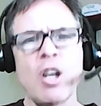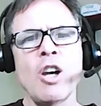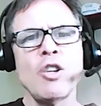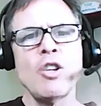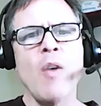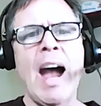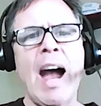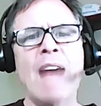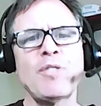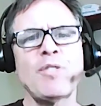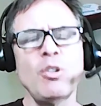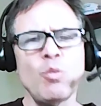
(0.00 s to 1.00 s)
You have
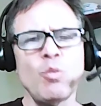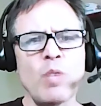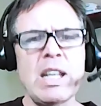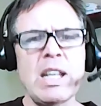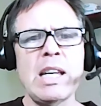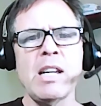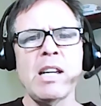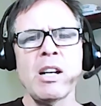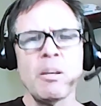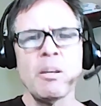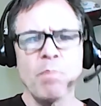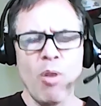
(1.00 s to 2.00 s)
to
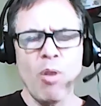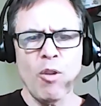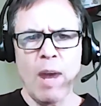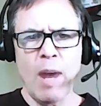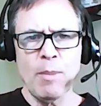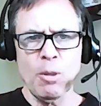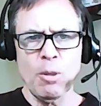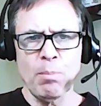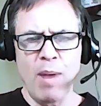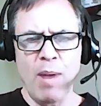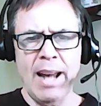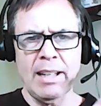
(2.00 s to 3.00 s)
reprogram your
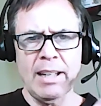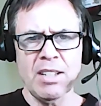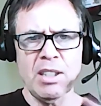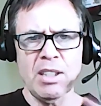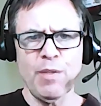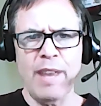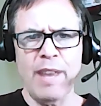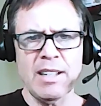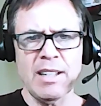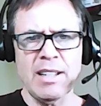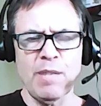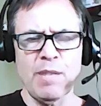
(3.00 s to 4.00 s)
brain. Listen to this fancy
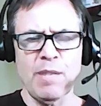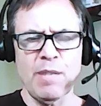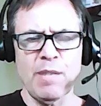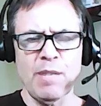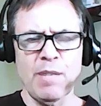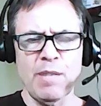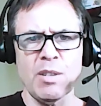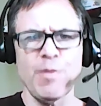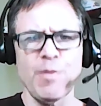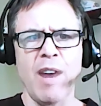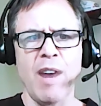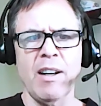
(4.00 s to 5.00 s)
phrase neurons that
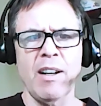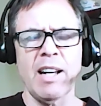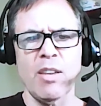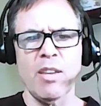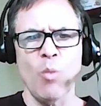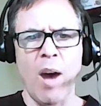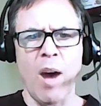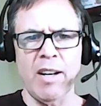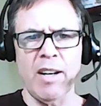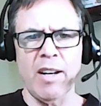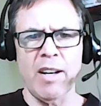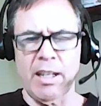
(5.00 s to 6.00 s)
fire together, wire
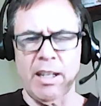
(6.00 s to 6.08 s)
together.